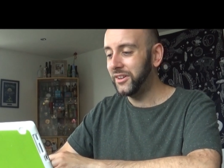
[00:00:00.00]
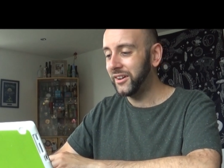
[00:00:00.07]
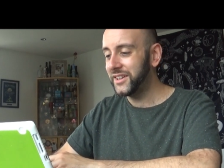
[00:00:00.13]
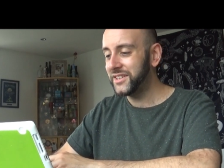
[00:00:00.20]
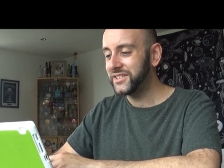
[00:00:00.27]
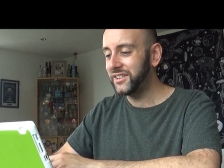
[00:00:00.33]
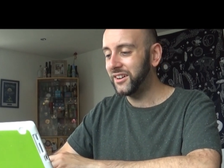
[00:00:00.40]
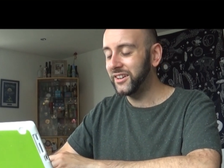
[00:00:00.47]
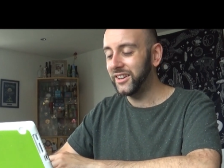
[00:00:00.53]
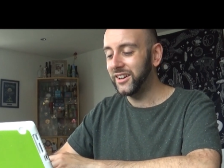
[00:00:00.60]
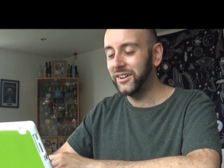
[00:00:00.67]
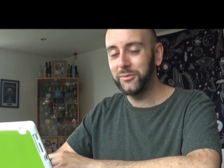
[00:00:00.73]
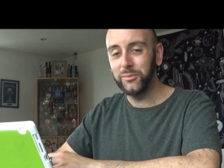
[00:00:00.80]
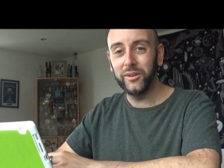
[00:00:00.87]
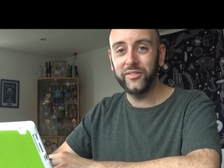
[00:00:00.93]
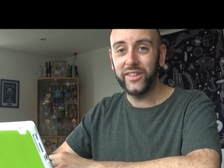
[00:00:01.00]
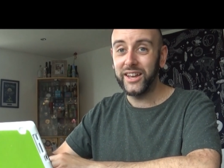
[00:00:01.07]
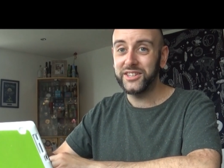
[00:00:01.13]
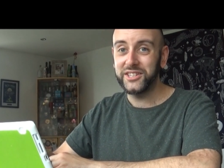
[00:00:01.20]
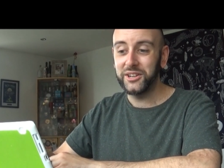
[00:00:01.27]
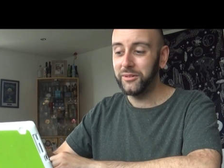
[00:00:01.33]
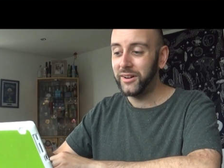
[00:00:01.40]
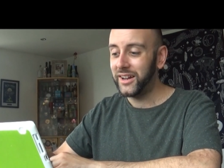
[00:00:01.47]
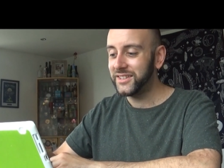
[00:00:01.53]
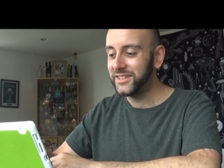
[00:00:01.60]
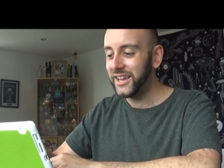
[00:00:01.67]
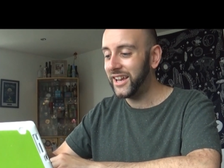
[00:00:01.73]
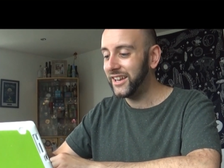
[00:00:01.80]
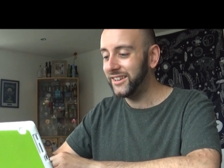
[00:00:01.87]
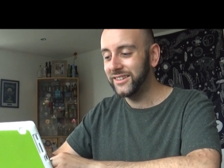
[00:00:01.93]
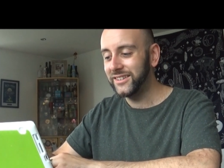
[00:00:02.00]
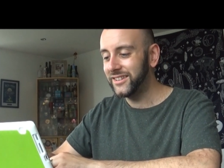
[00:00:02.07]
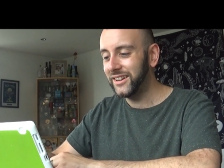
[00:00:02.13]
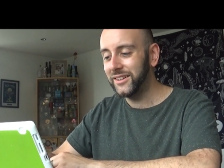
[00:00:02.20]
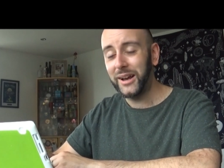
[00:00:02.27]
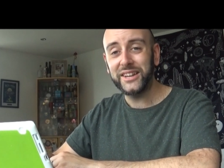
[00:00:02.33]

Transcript: Knight Cider with their 2 out of 10.